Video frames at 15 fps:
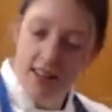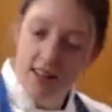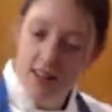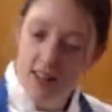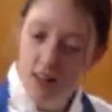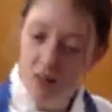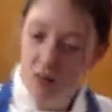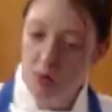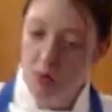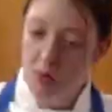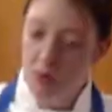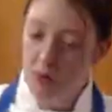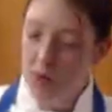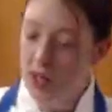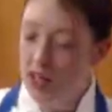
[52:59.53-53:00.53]
he will
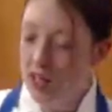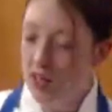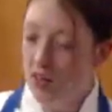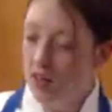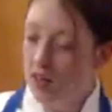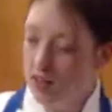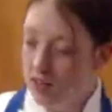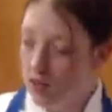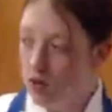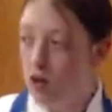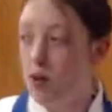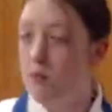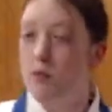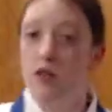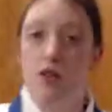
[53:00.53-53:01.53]
be waiting on us to
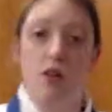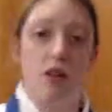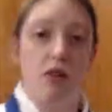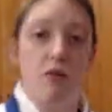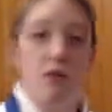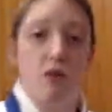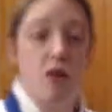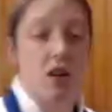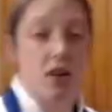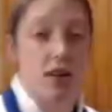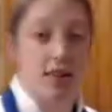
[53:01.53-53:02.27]
drop food on the floor.